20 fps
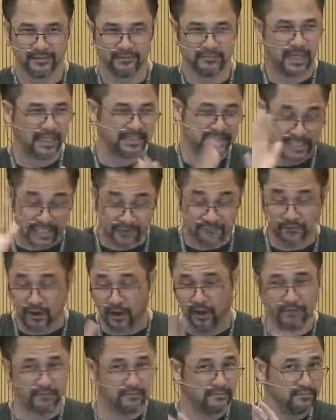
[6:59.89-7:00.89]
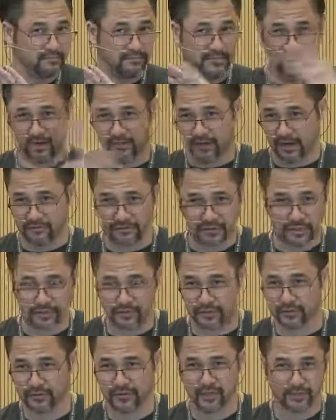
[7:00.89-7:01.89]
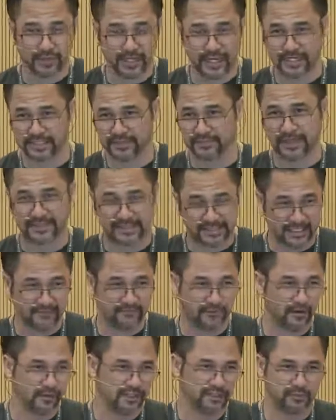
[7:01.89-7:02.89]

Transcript: by default, everything you do in Kubernetes by default